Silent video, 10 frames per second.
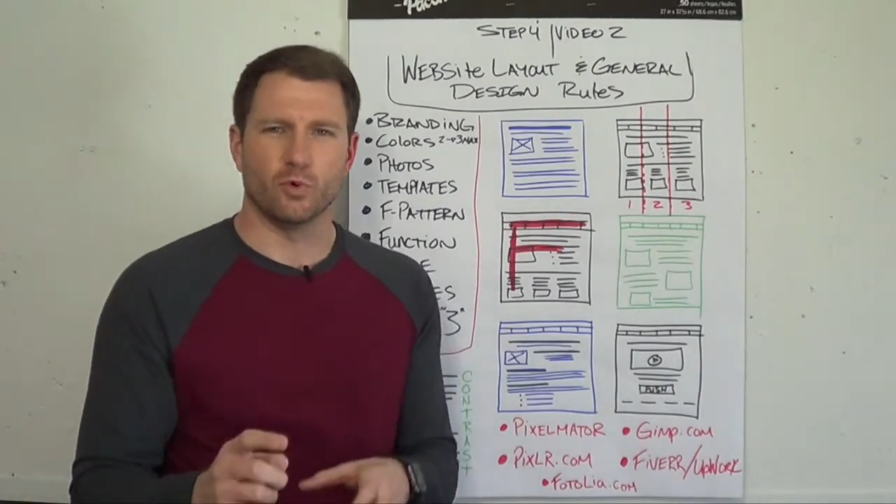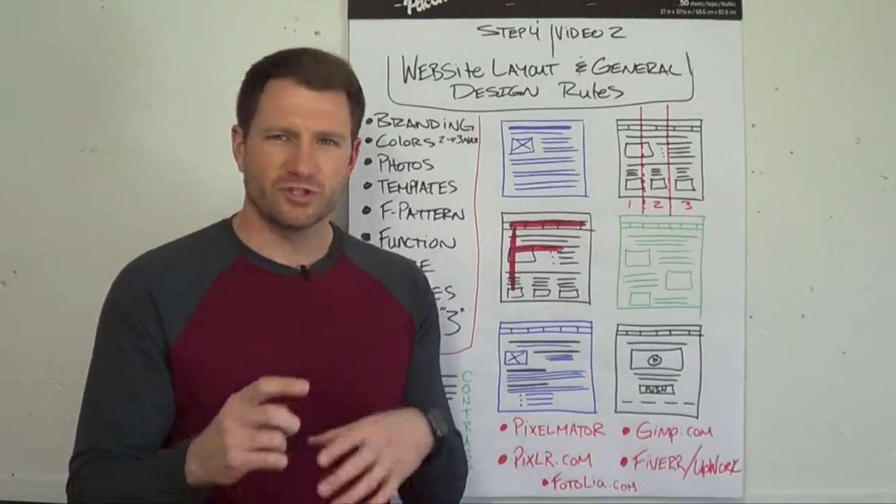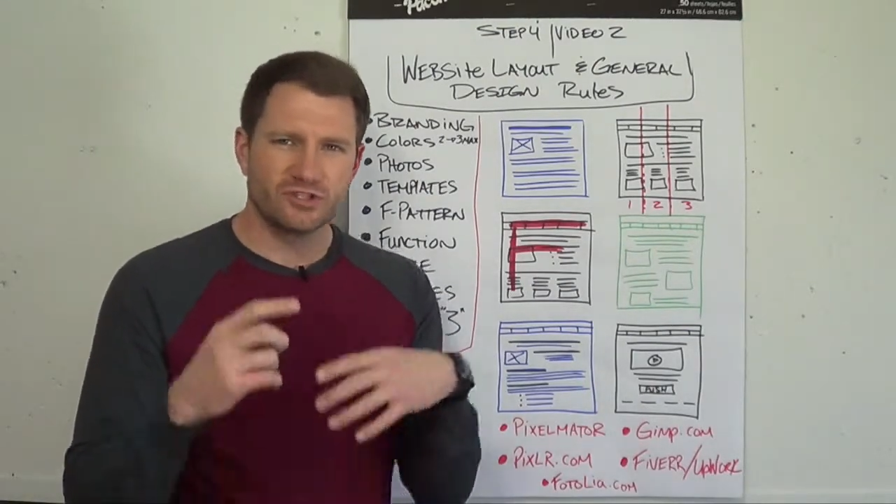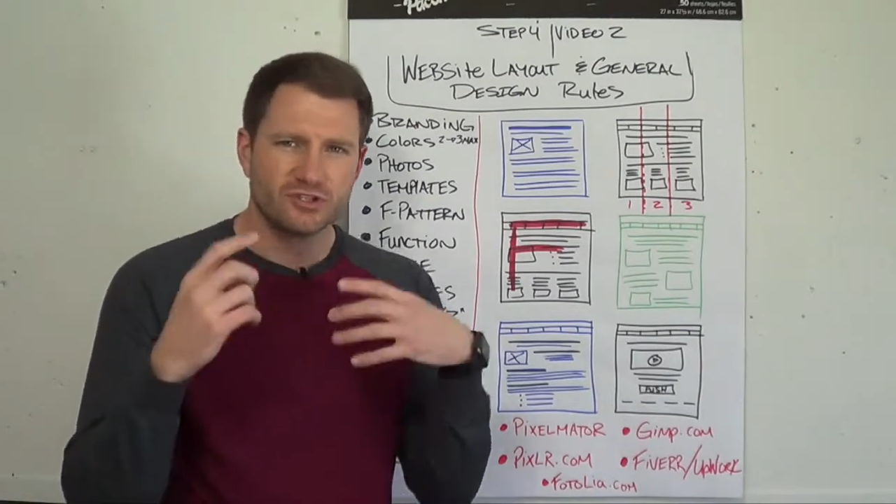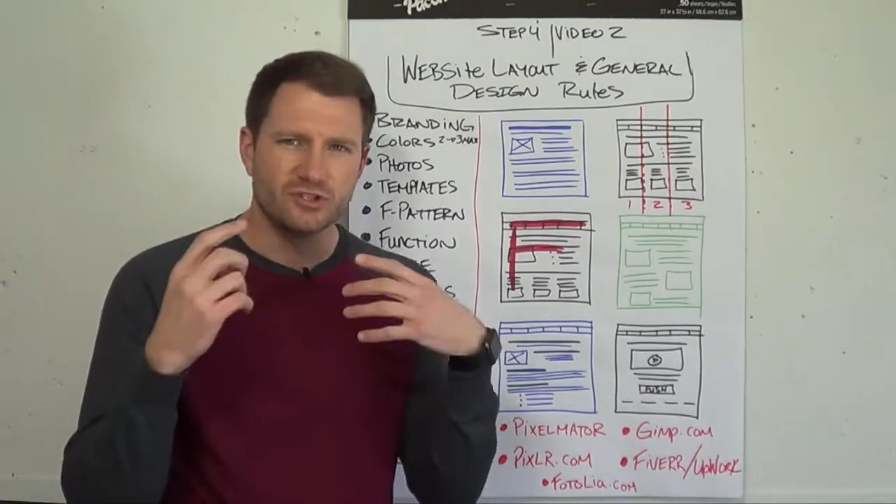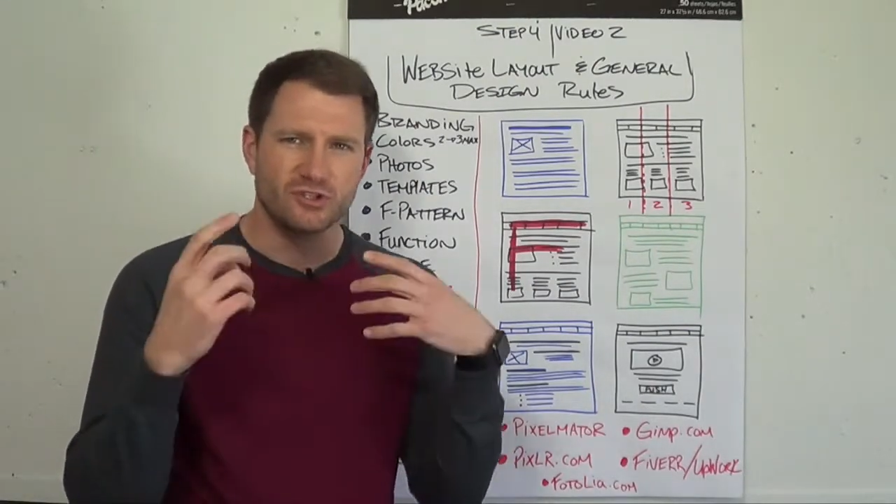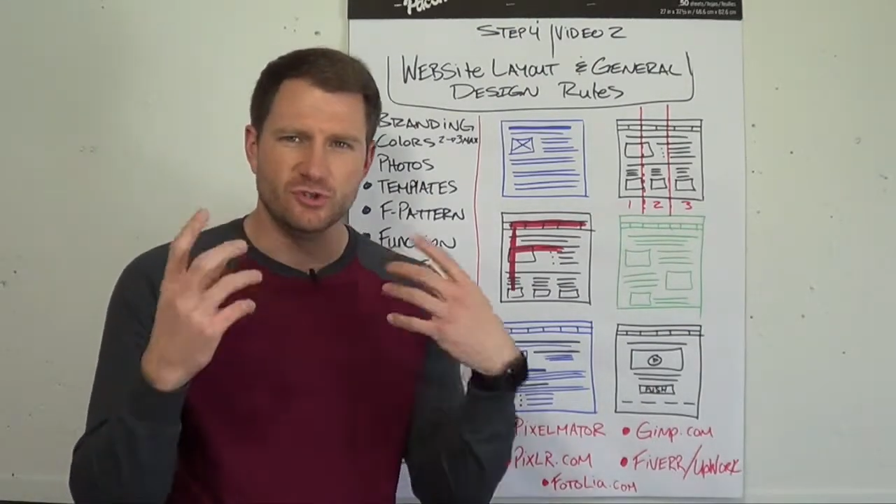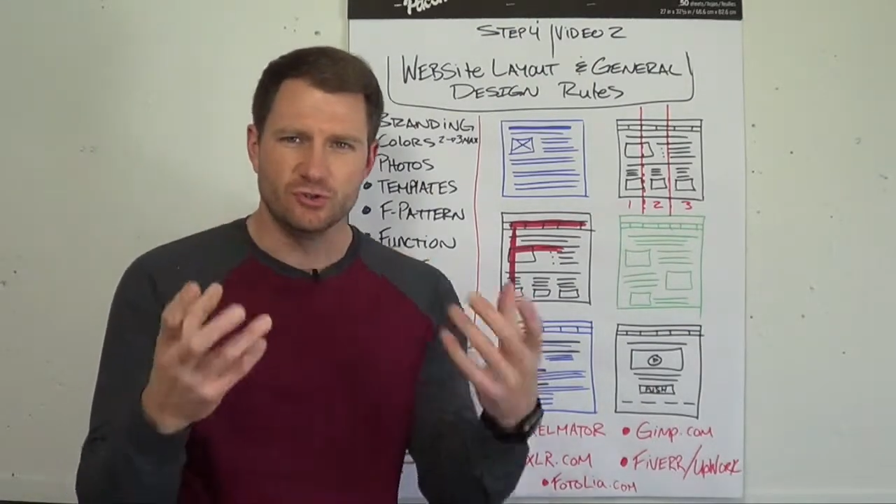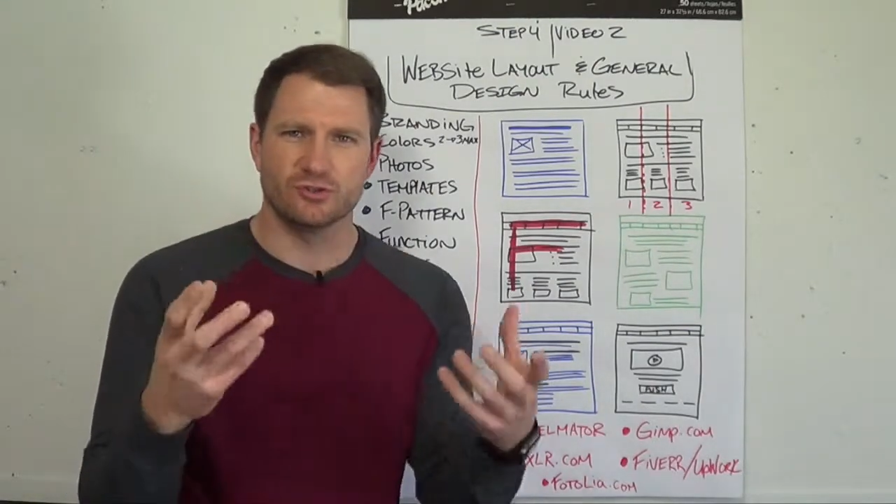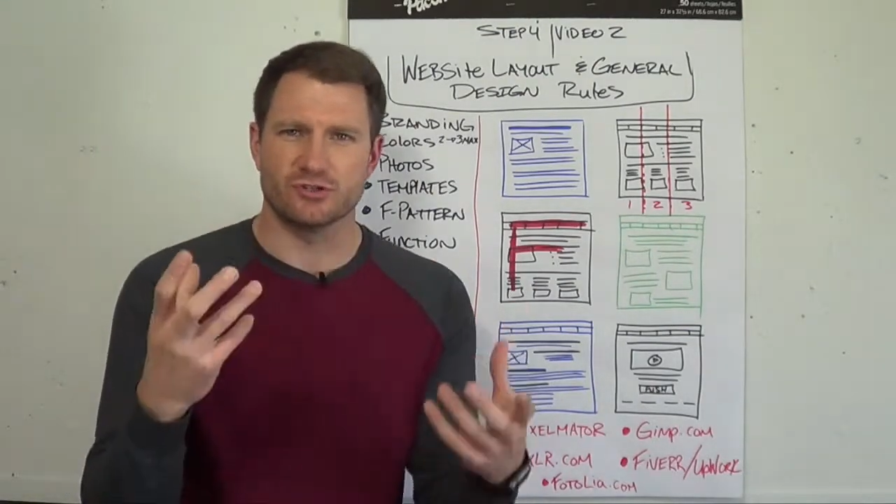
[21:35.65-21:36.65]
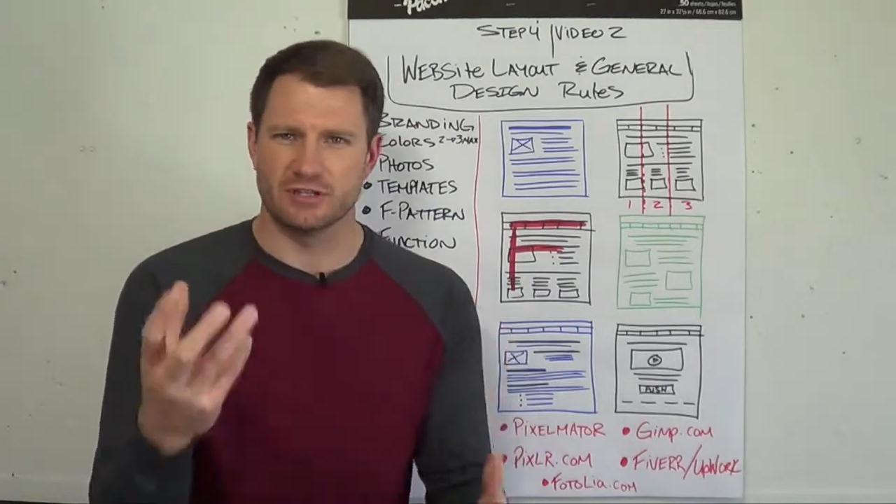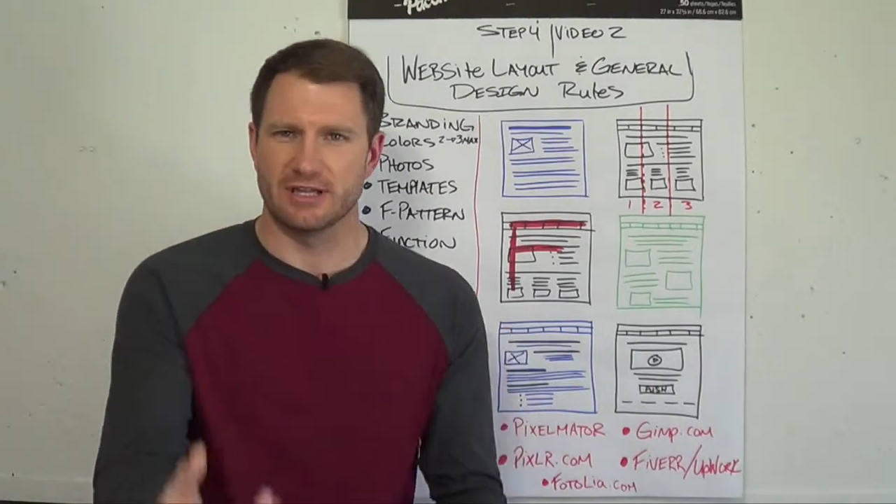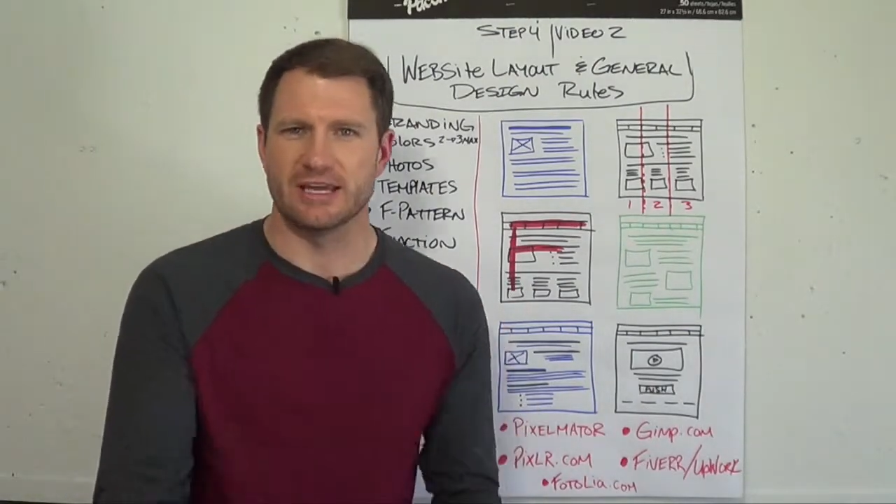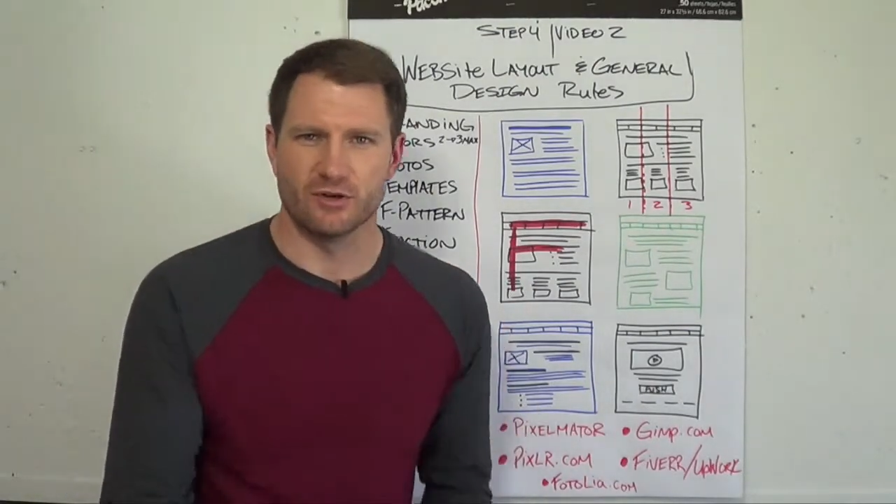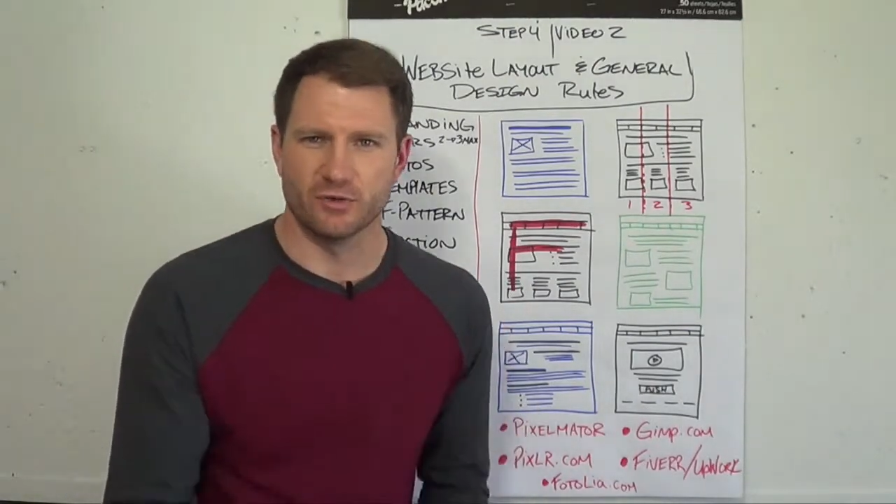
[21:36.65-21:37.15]
What's the user's
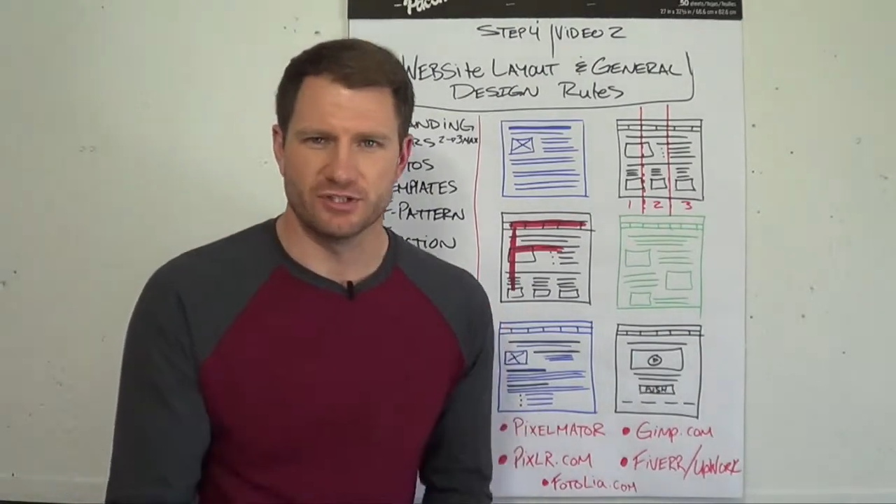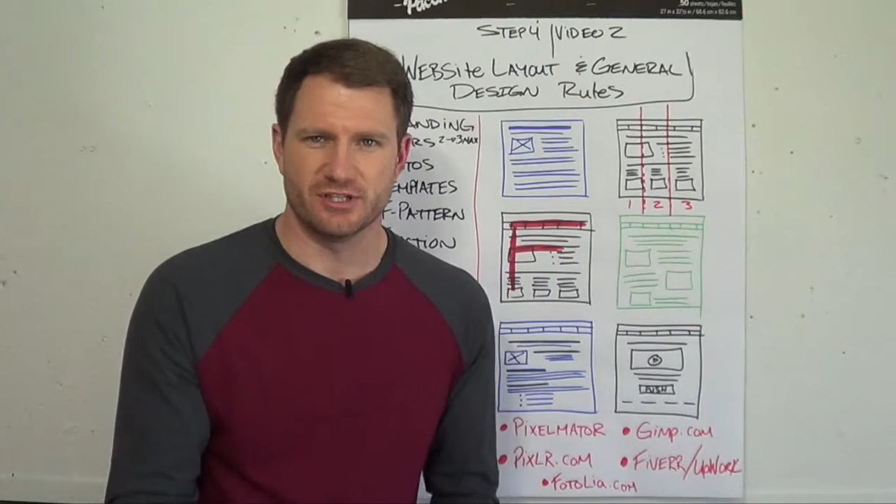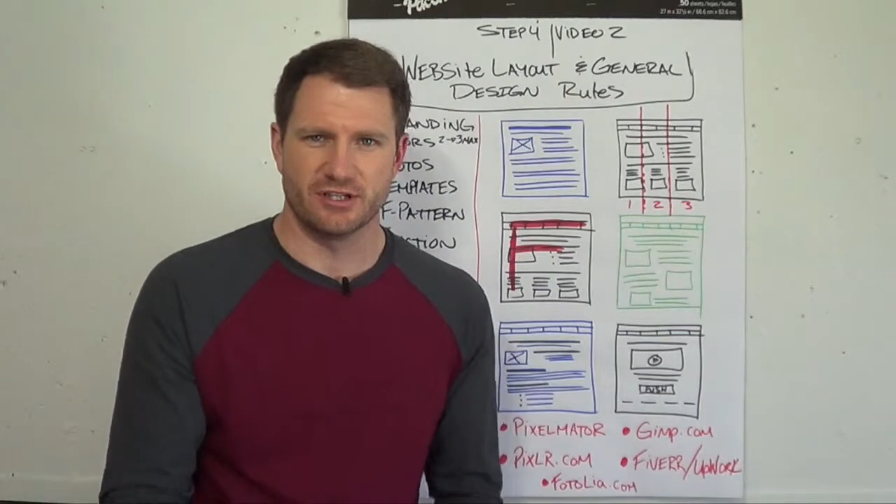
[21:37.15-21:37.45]
language